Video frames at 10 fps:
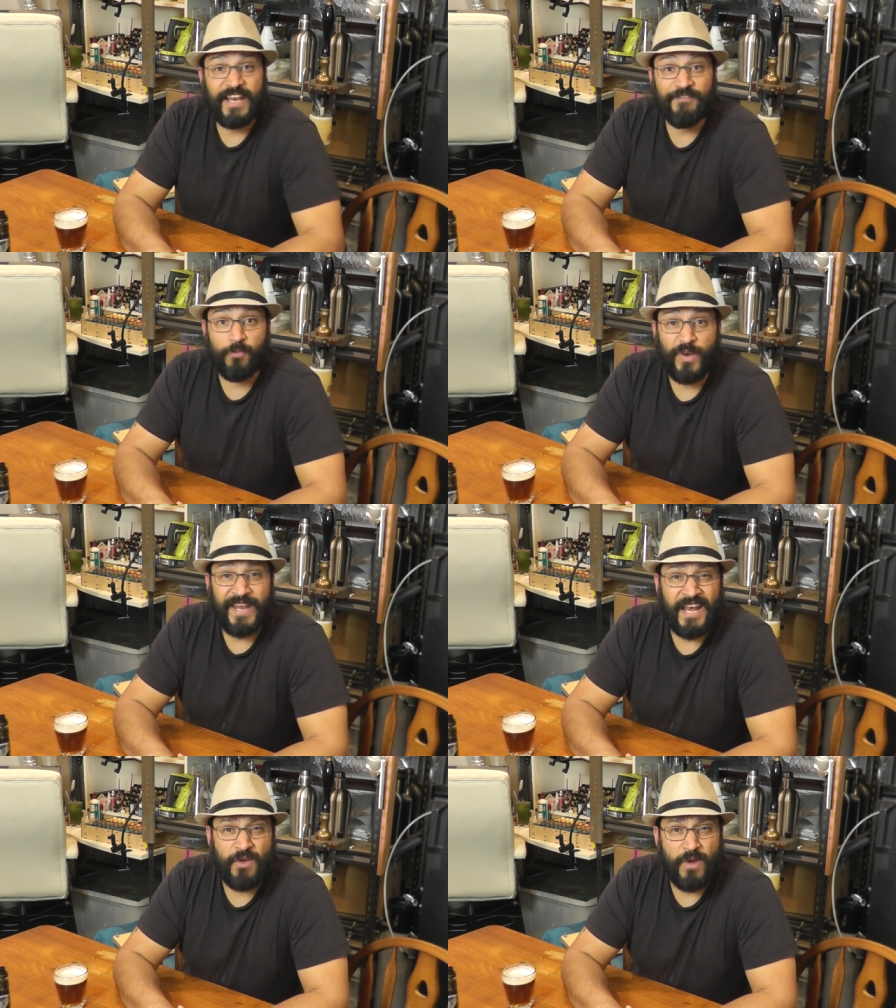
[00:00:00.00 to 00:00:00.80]
I never win
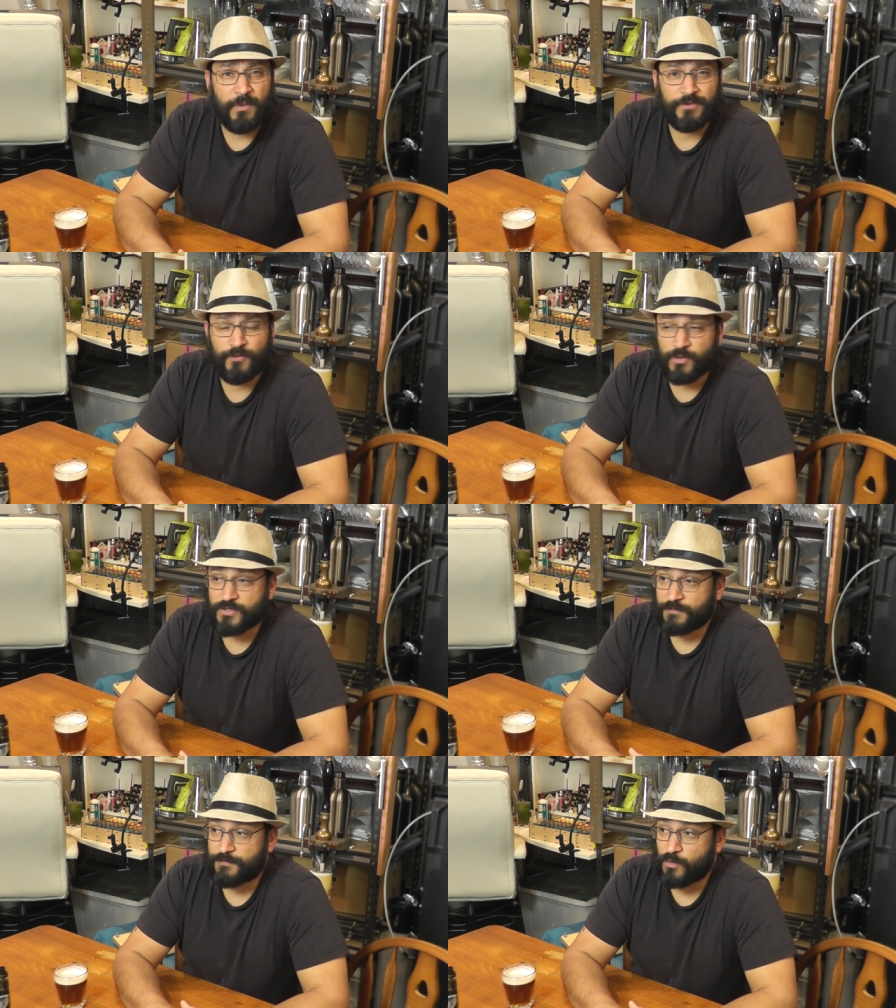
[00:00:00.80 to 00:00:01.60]
anywhere with
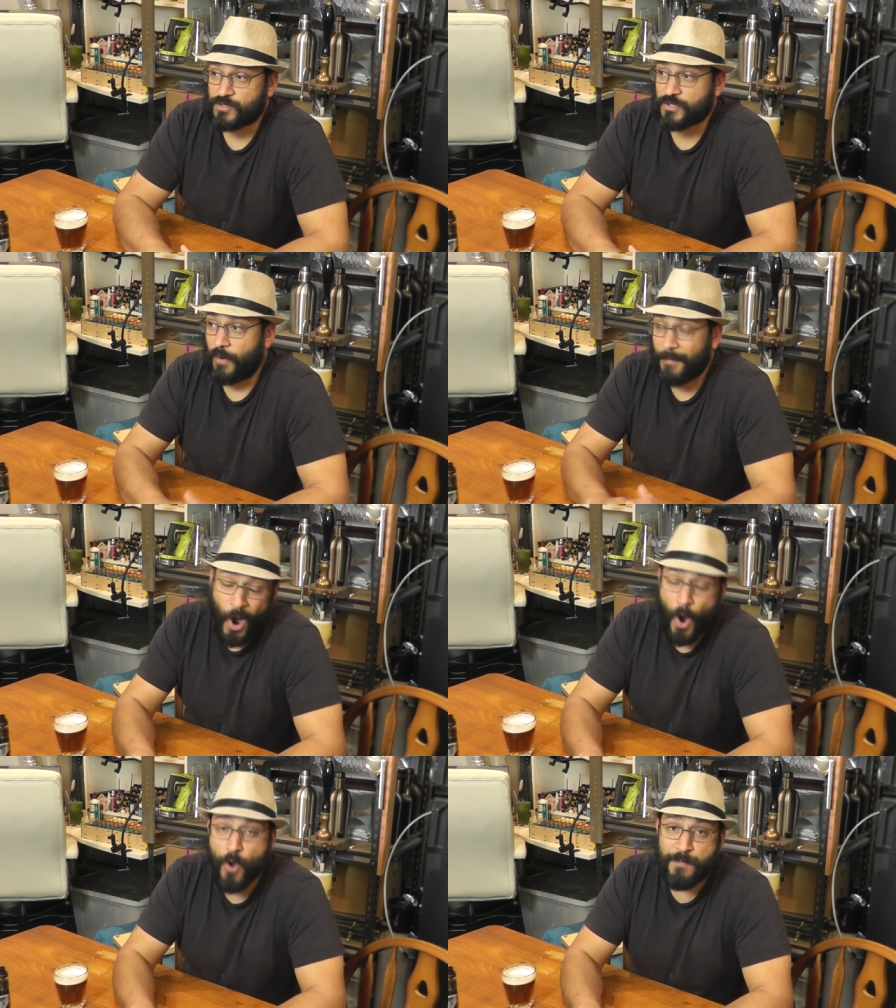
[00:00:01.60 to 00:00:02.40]
Force on Force, so I'm
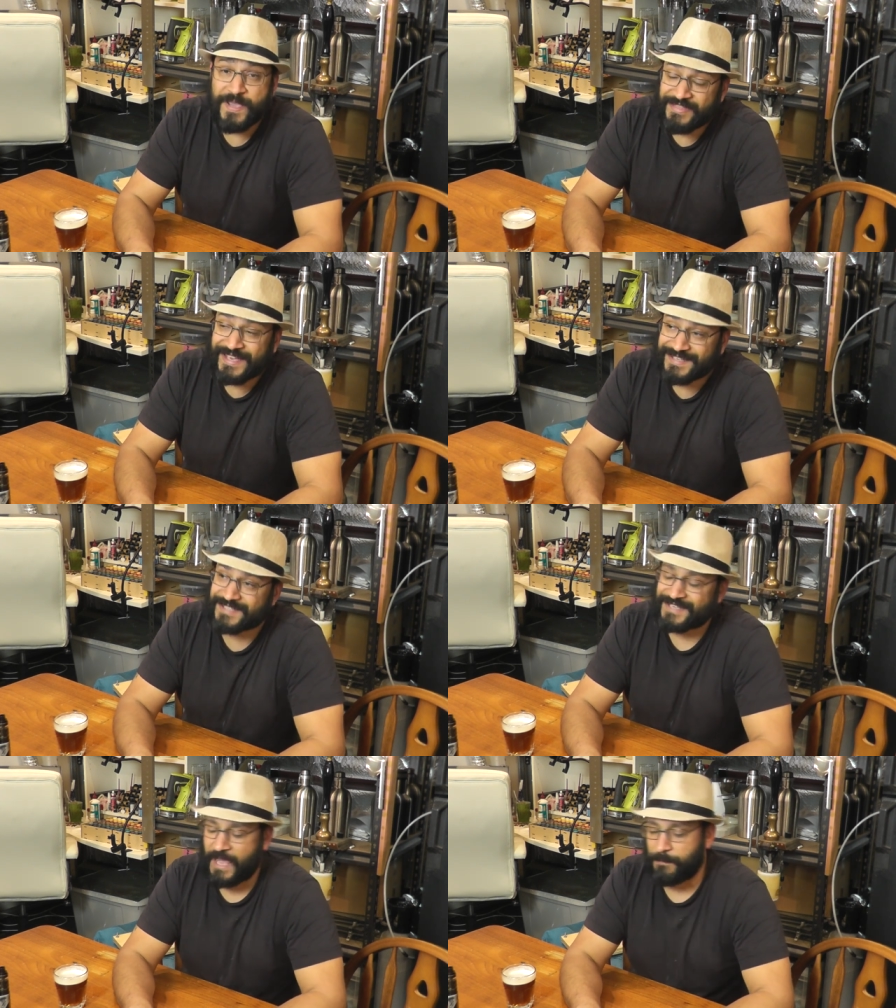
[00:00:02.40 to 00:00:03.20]
hoping that
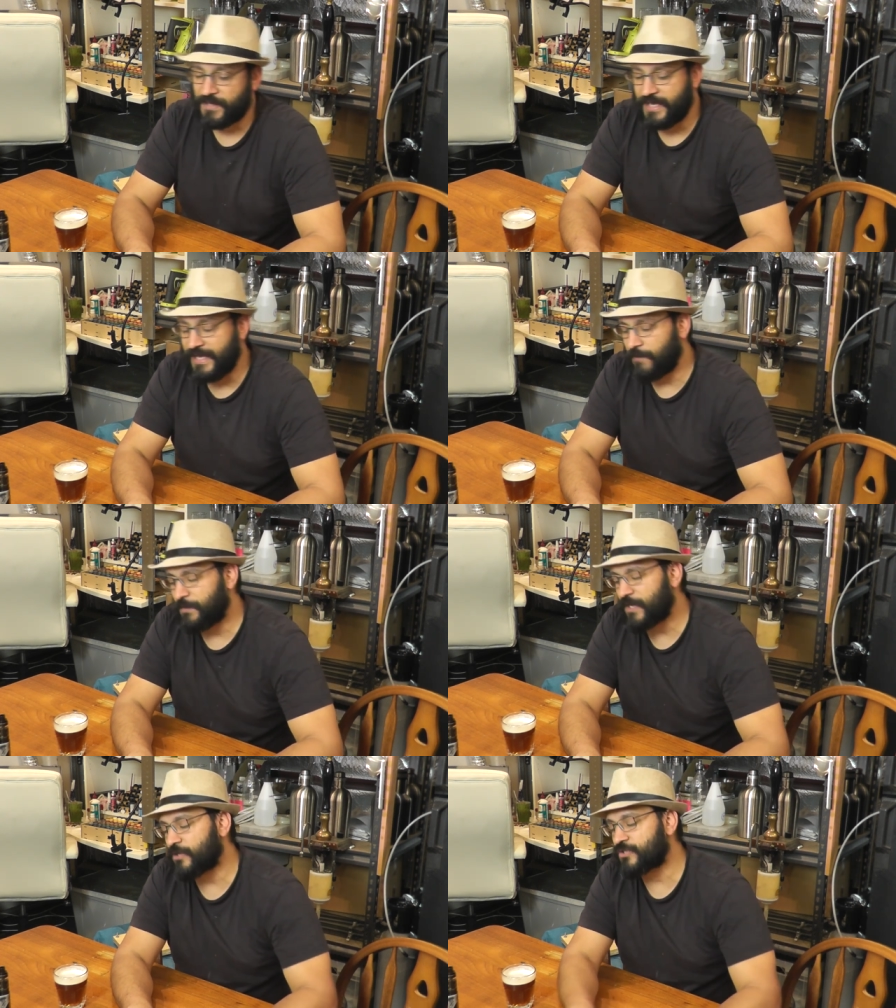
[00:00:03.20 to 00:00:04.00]
doesn't happen here
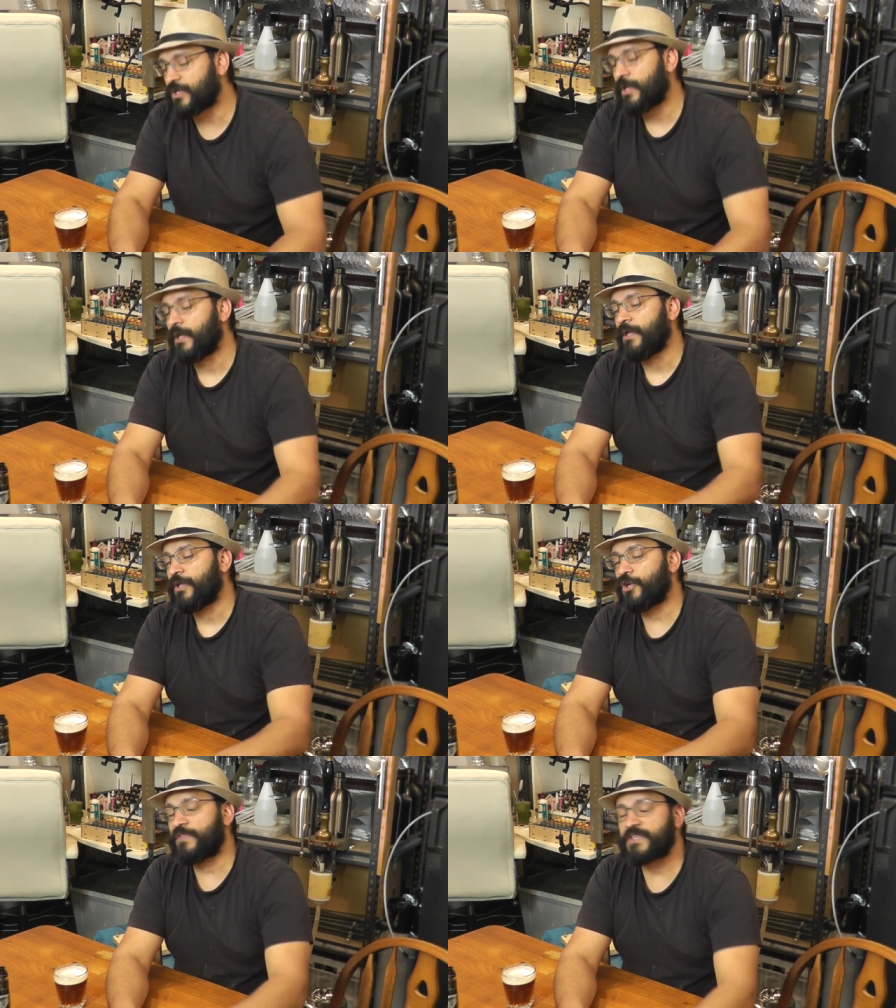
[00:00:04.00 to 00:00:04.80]
because,
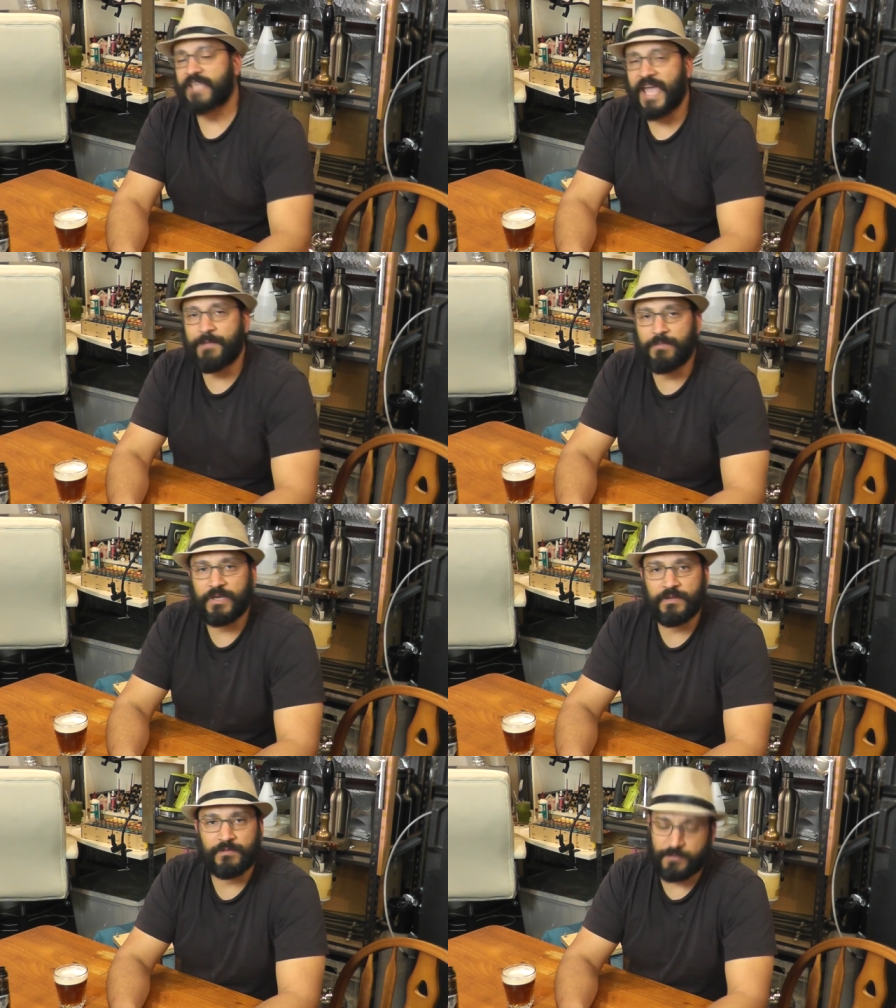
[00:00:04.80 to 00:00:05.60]
you know, this
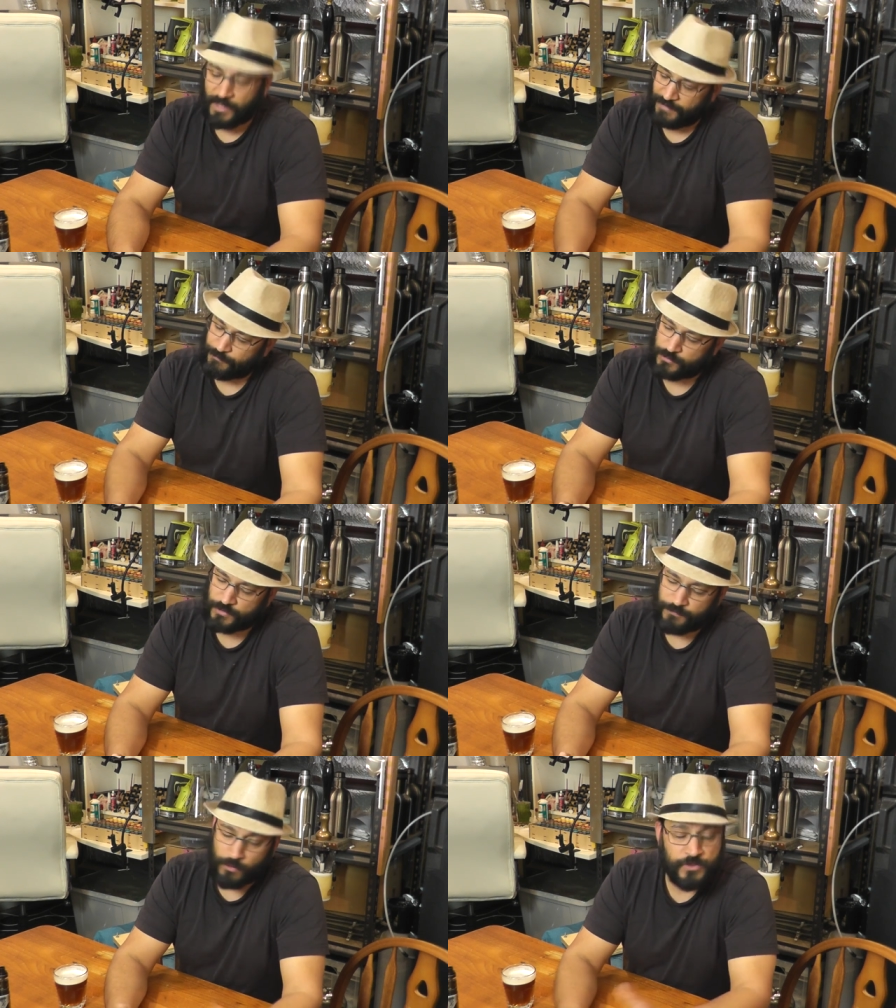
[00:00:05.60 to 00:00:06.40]
game, like Force
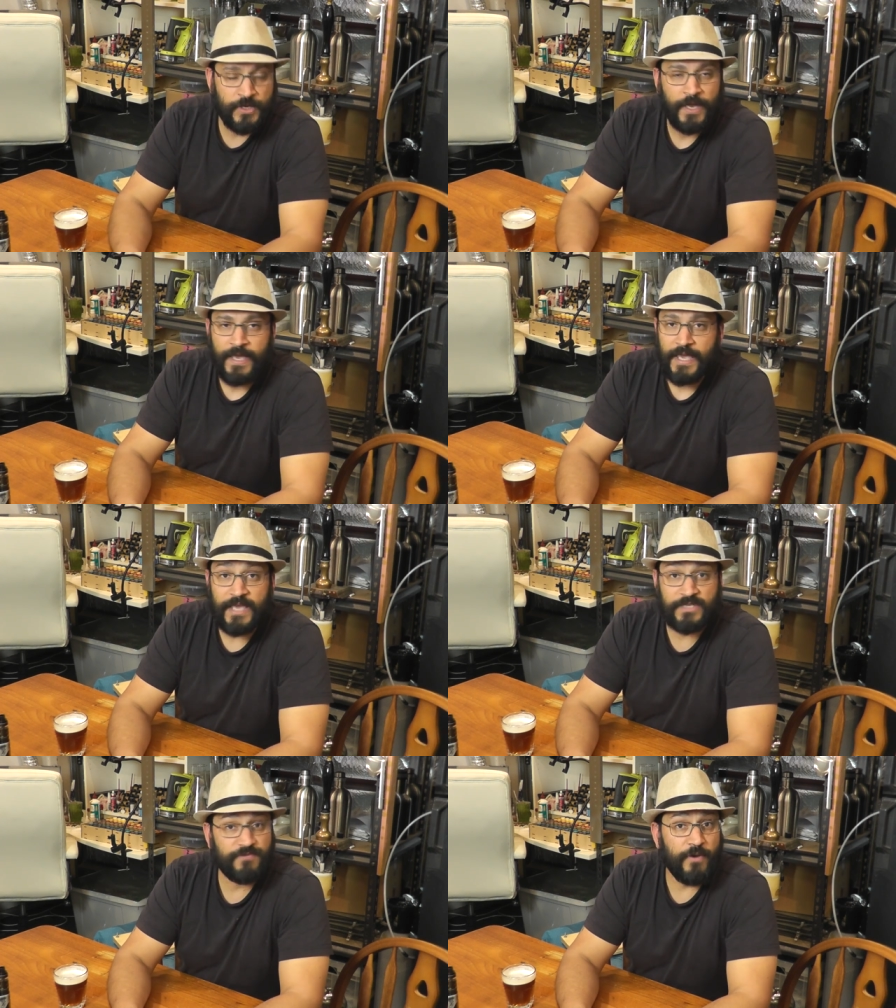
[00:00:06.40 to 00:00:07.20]
on Force,
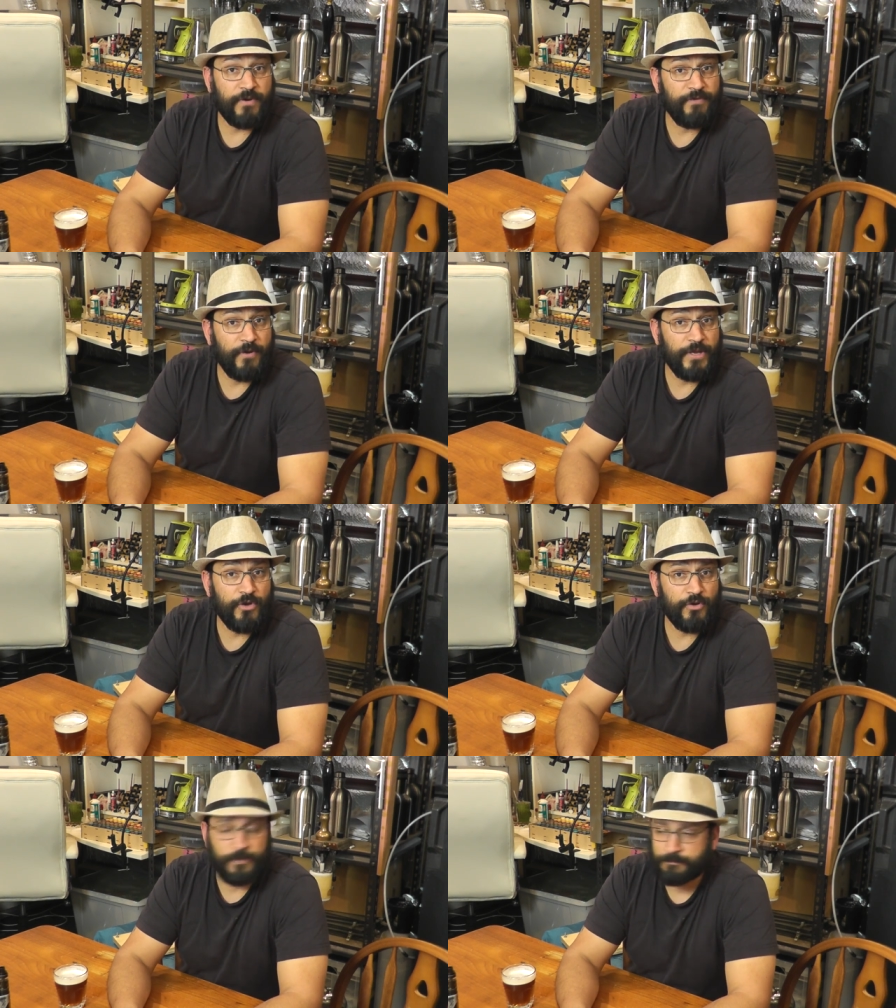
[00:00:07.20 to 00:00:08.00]
is very, very
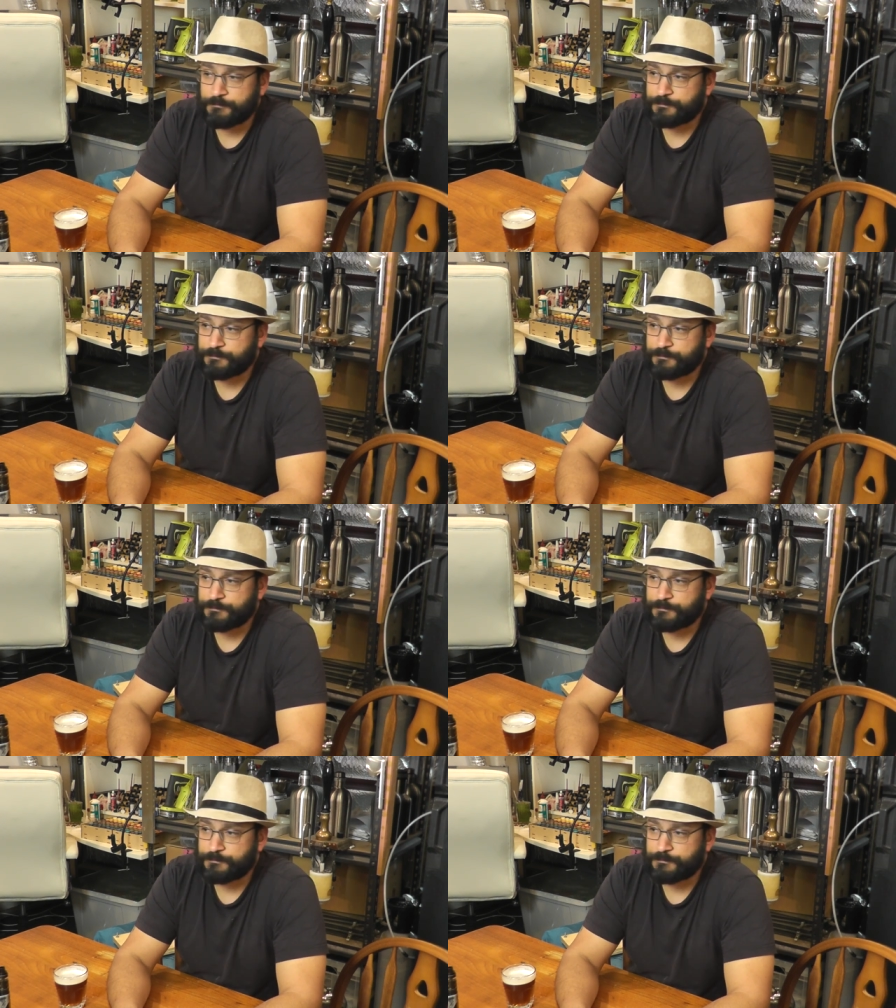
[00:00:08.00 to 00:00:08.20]
good.